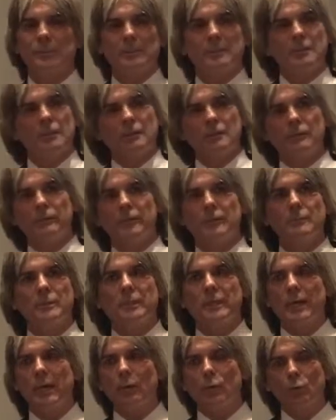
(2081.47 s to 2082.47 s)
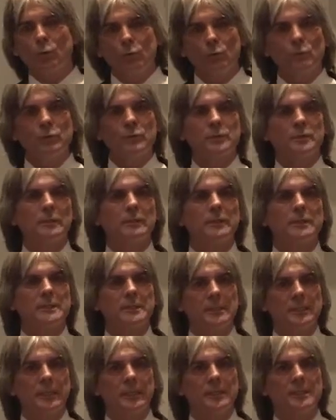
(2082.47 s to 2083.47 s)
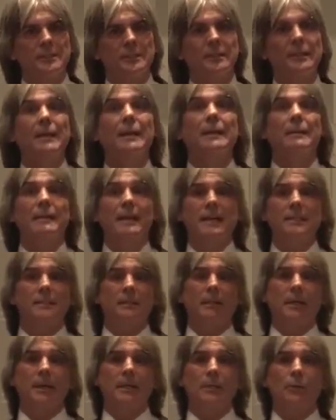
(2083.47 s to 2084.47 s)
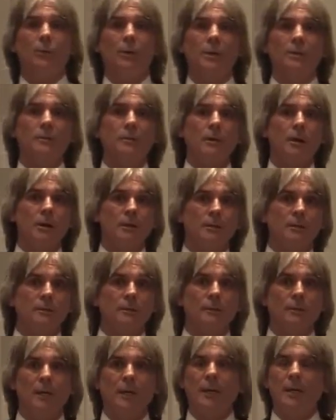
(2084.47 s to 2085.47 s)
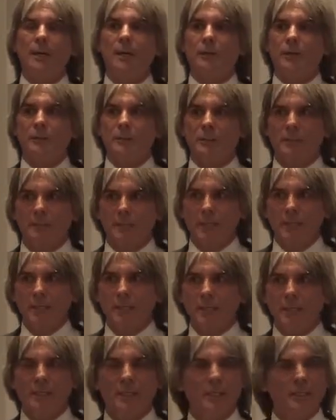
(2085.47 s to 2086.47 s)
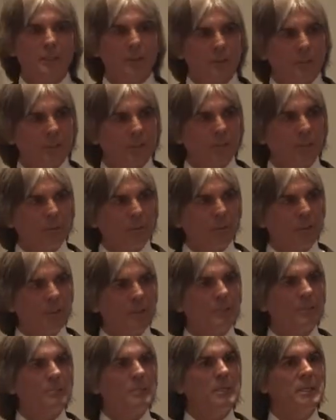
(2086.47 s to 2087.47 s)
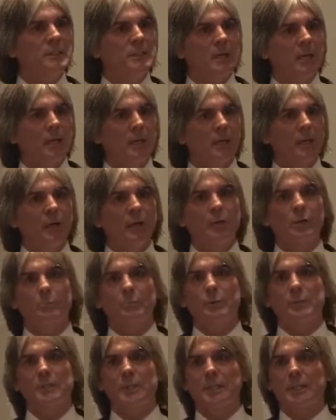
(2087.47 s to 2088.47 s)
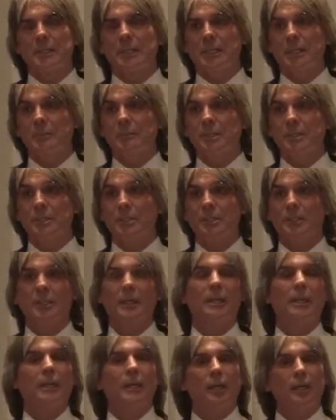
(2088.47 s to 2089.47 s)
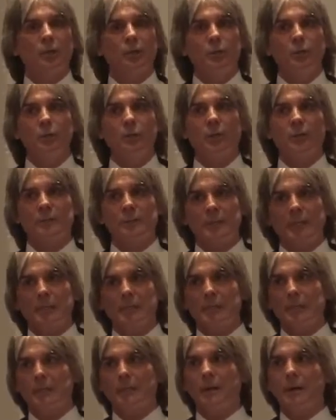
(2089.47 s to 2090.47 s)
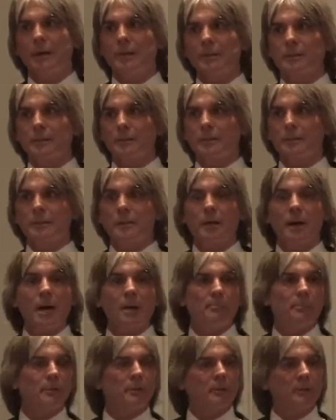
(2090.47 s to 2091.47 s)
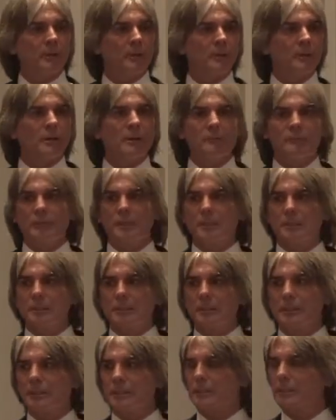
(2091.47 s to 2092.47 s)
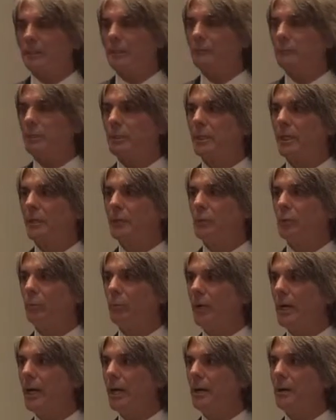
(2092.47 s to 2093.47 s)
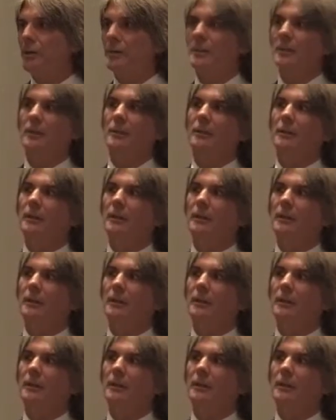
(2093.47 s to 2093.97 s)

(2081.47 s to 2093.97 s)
You say, no, don't give me that. Who's the listing agent? That's the guy you want to talk to, because then you're dealing with him. He's getting 100% of the commission, and you have suddenly gone to the top of his list of potential buyers.